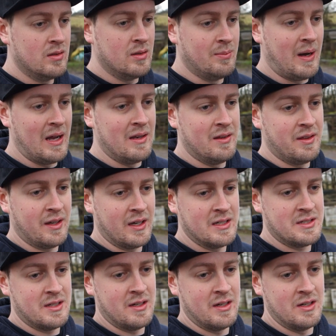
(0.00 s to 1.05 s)
The main thing
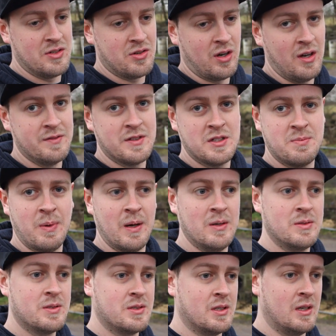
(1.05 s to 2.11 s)
is that it drives, I
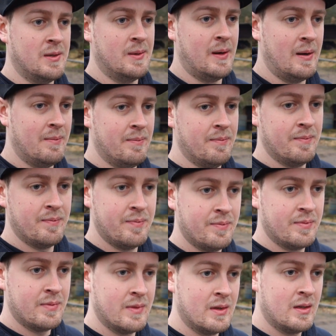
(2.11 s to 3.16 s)
suppose, so
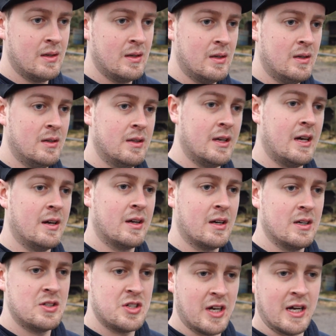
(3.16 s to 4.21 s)
yeah,
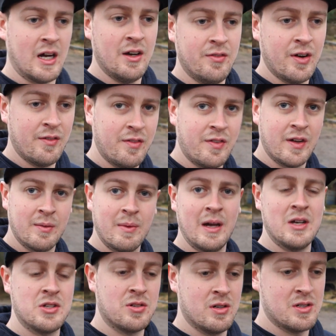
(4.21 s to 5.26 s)
going to check over everything,
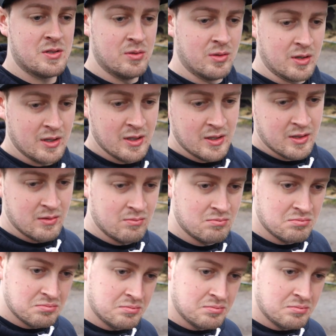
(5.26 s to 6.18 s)
make sure it's all good, and